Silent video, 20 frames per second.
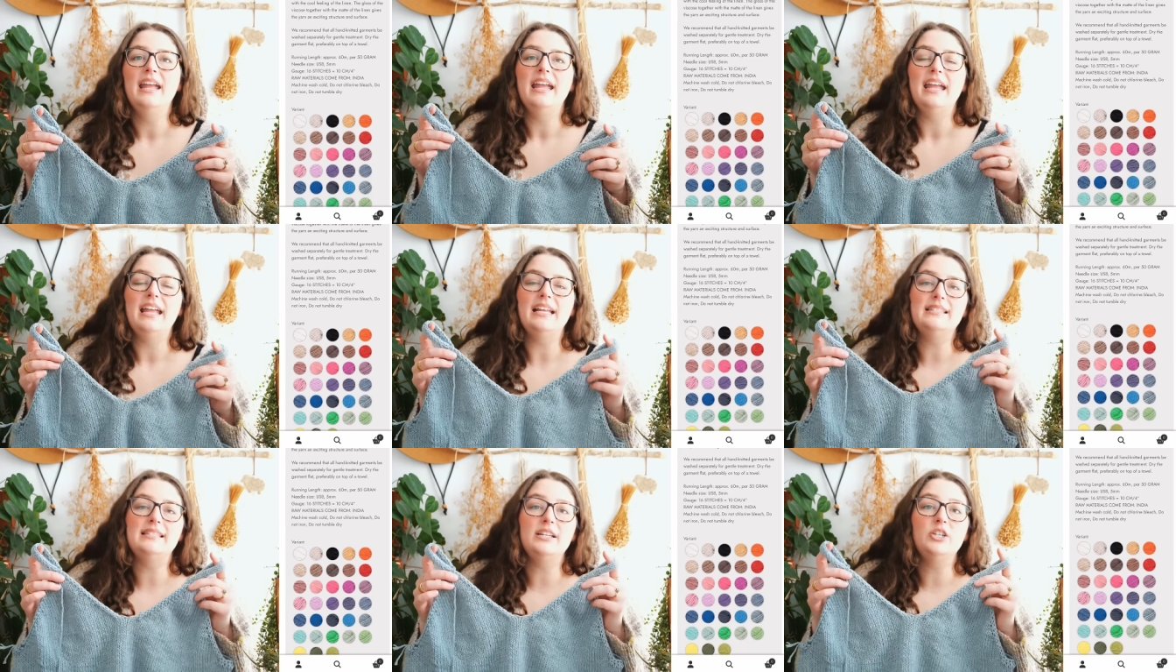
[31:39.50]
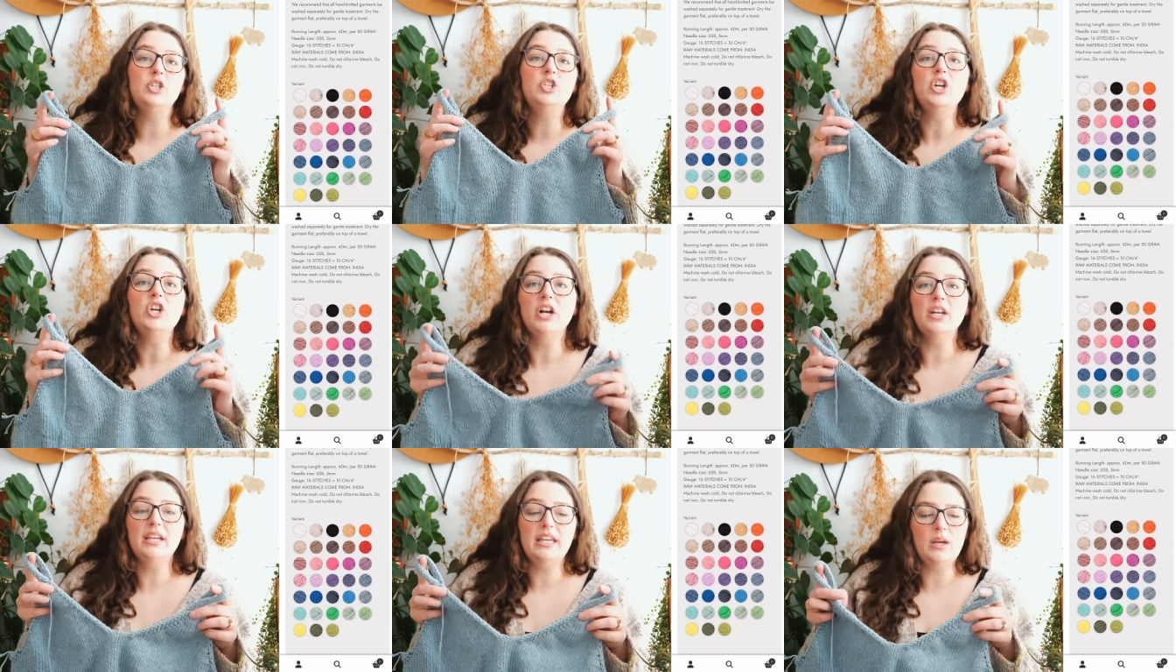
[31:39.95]
It's a
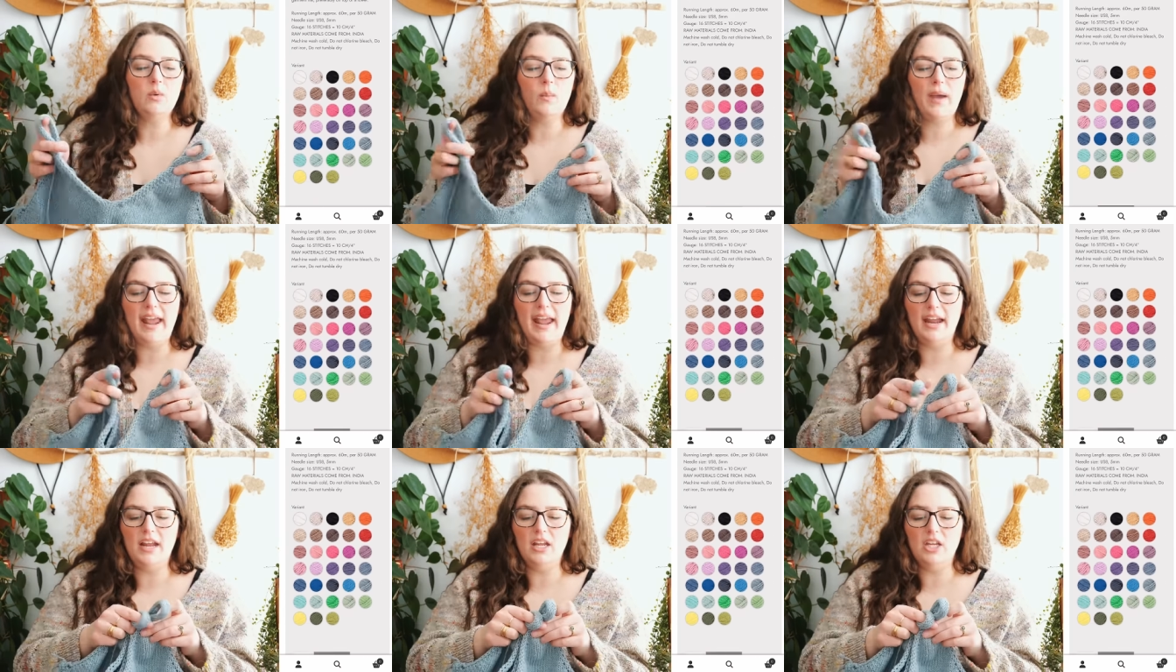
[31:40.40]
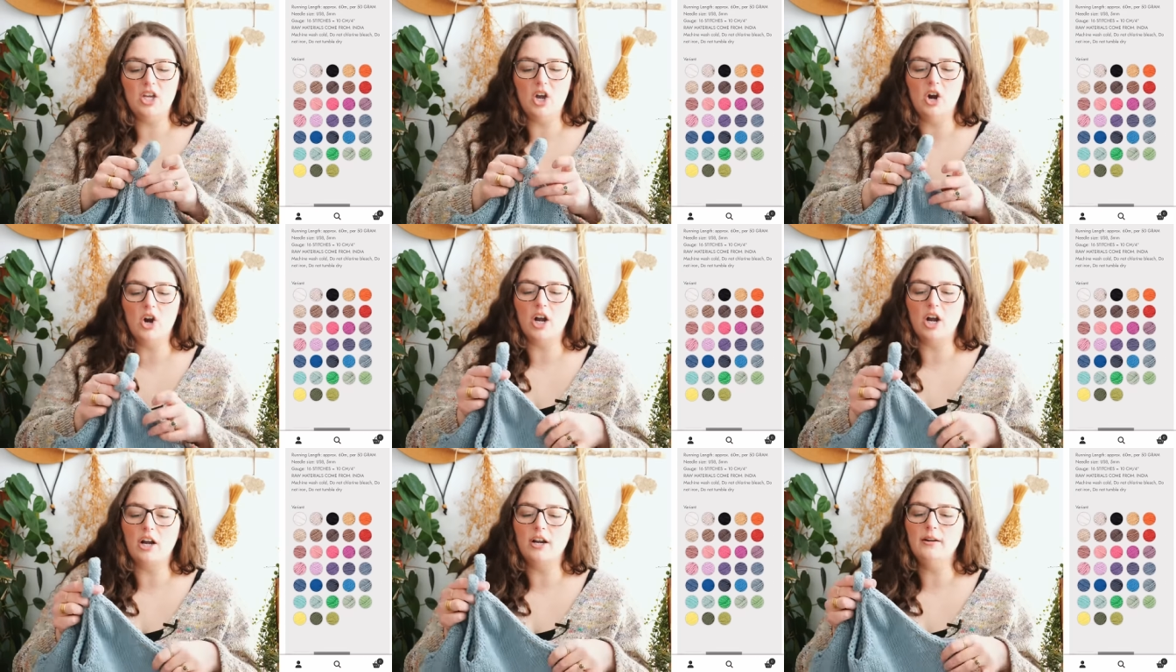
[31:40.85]
chunky weight
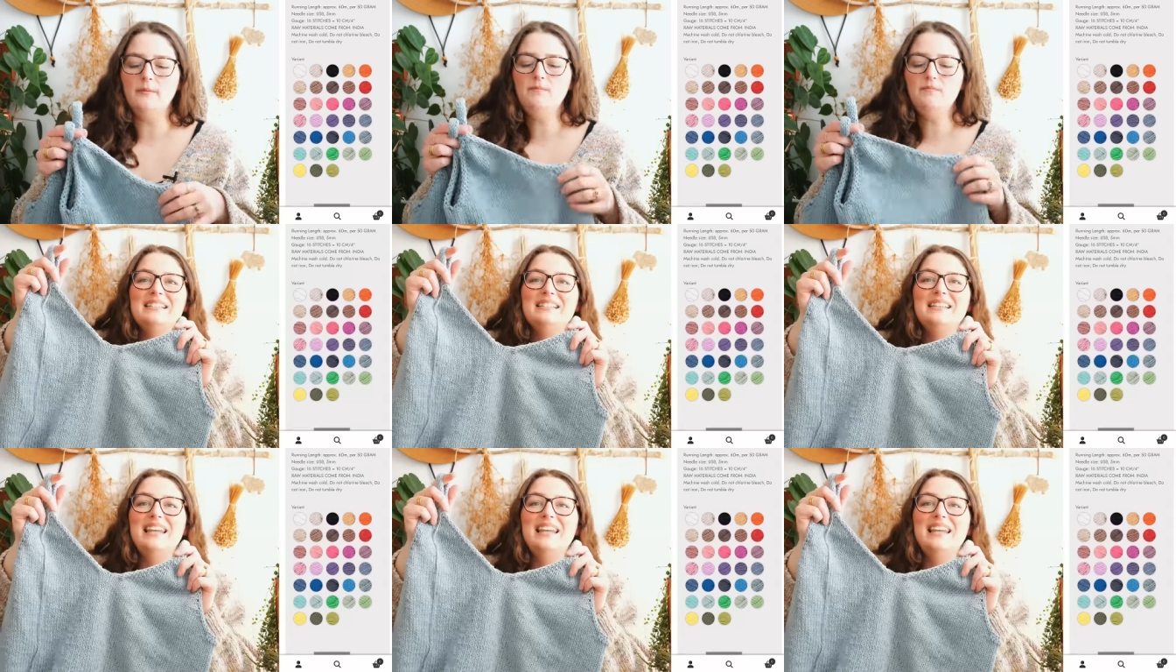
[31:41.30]
yarn,